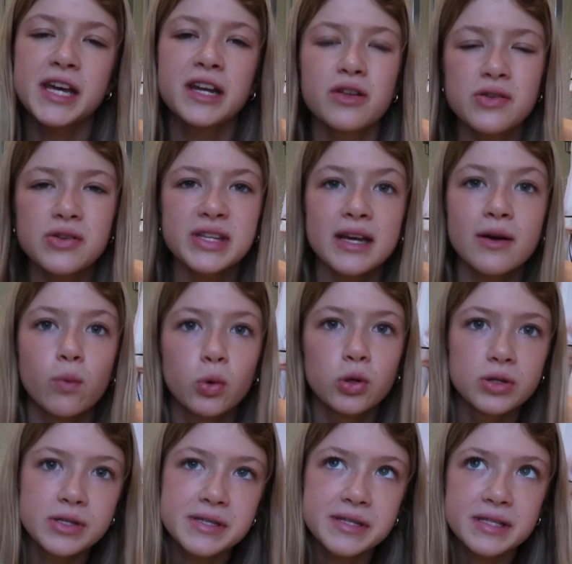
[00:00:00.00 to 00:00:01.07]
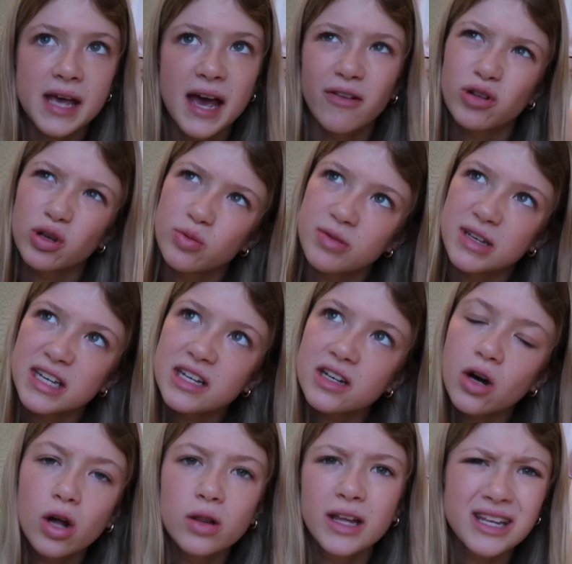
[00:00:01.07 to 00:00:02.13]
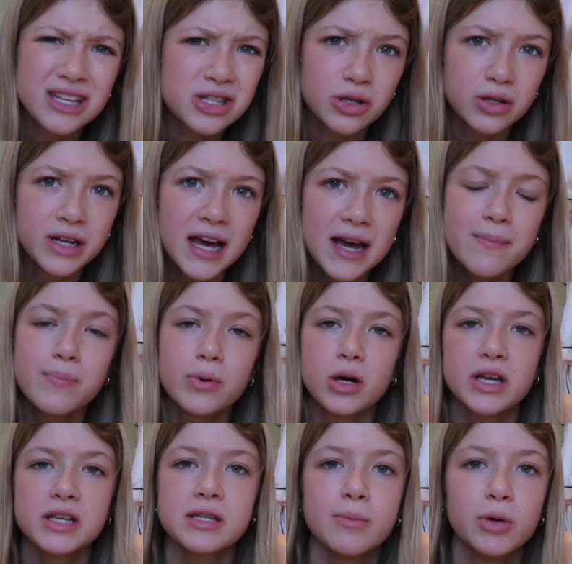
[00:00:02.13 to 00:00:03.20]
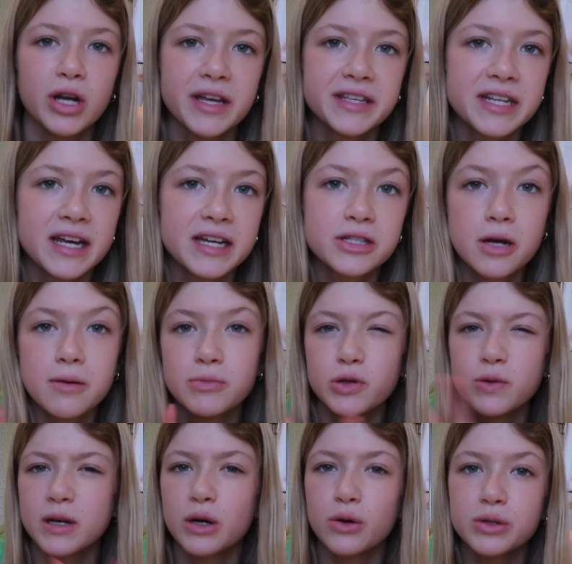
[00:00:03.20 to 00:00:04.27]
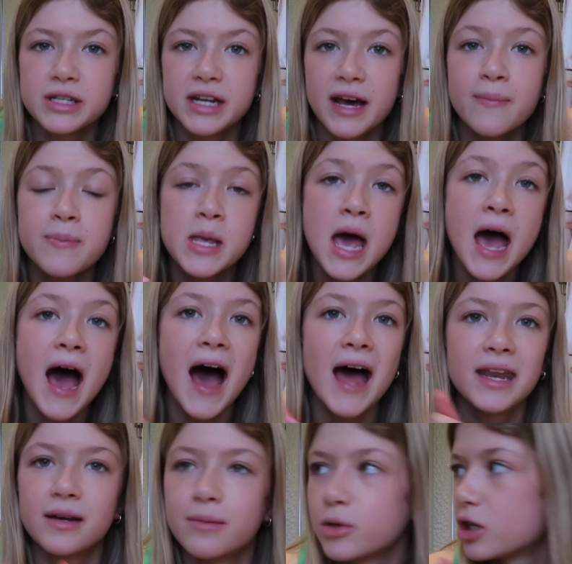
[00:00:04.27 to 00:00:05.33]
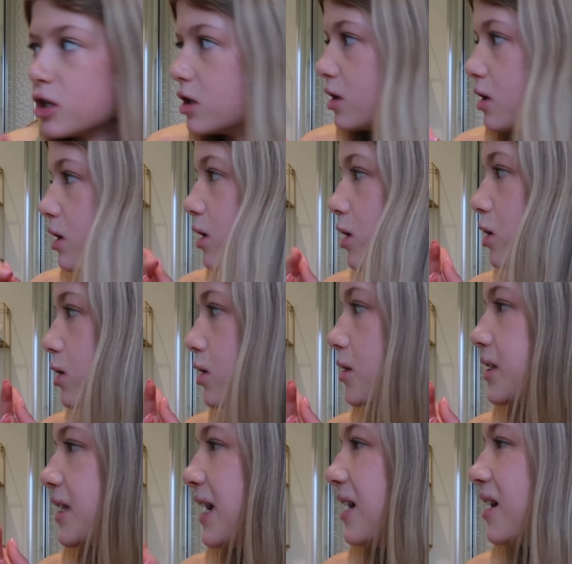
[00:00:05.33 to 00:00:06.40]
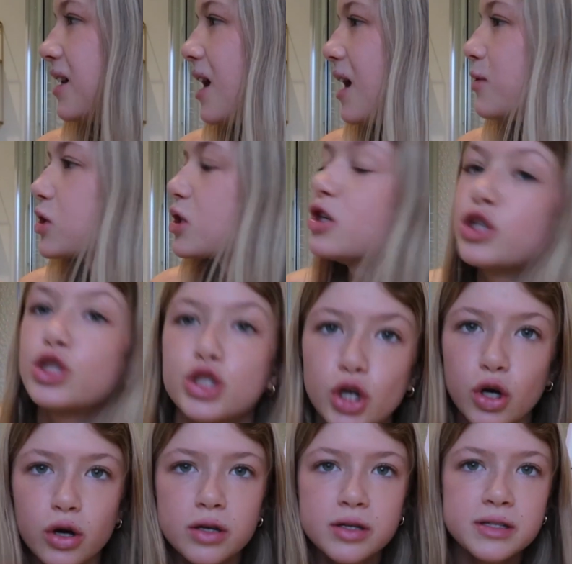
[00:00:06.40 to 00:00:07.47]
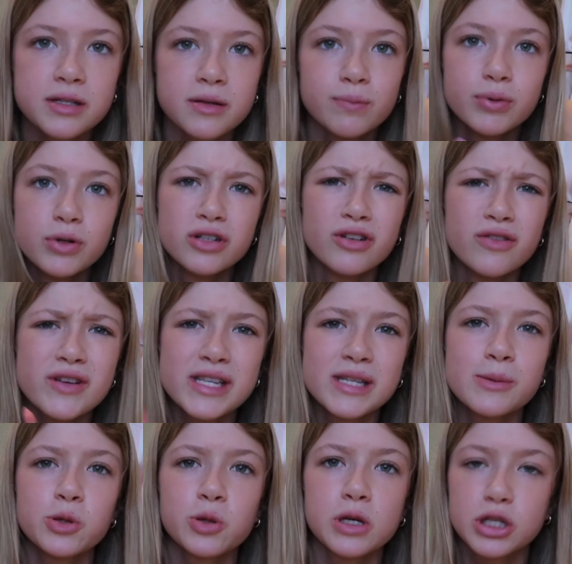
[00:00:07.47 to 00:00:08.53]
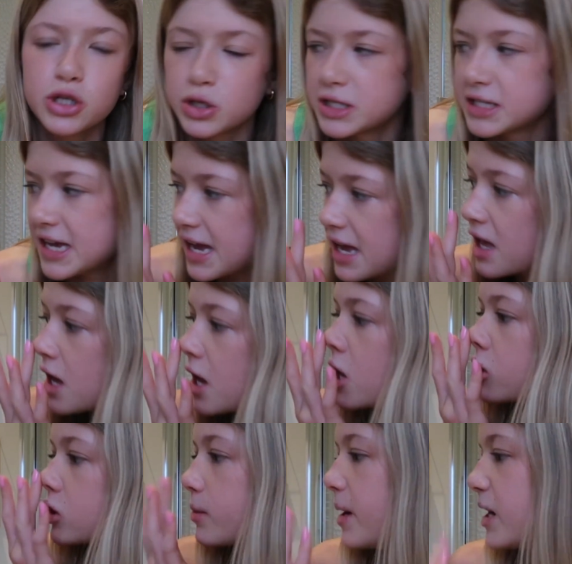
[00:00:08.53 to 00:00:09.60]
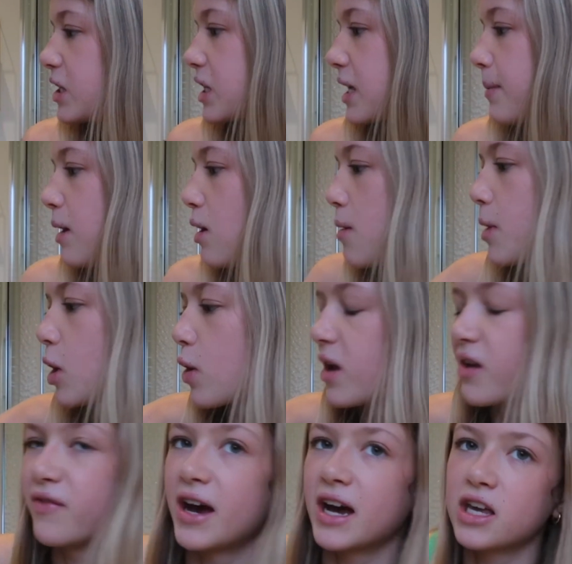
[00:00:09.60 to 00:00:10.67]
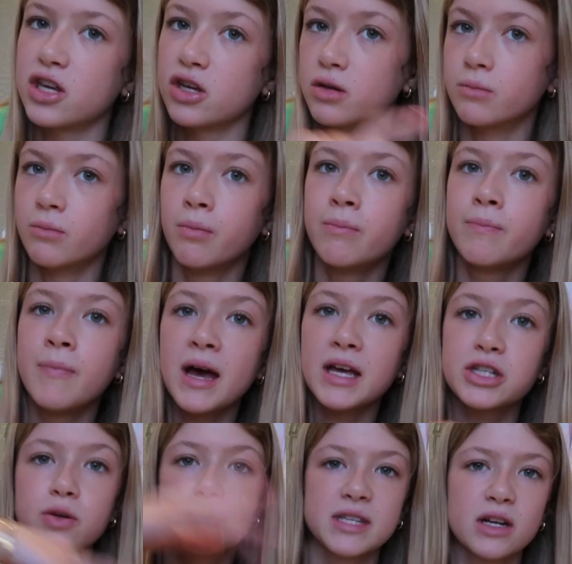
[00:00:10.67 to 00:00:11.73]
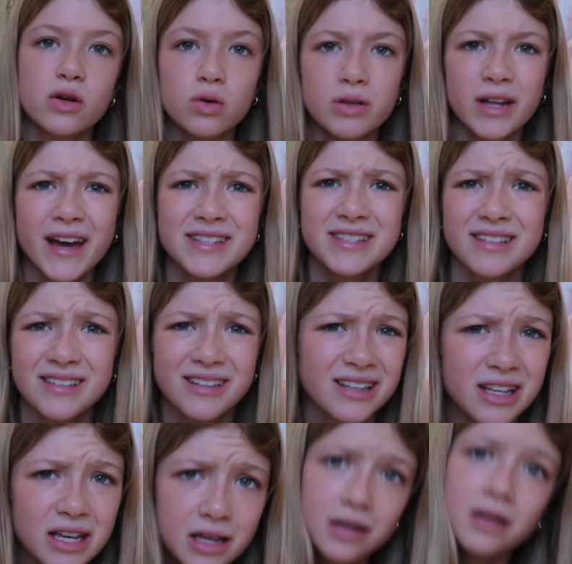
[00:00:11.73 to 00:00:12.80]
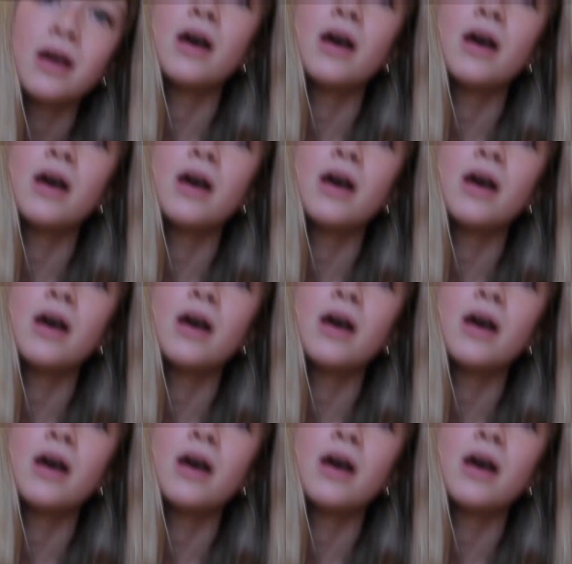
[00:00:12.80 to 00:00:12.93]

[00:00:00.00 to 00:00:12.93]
I do this like once every week on like a Sunday, but it's a Monday today, so I'm doing it all today. And then I'm gonna I was gonna dust, but nothing seems really dusty, so I might just give my room a quick vacuum so it's like all nice and clean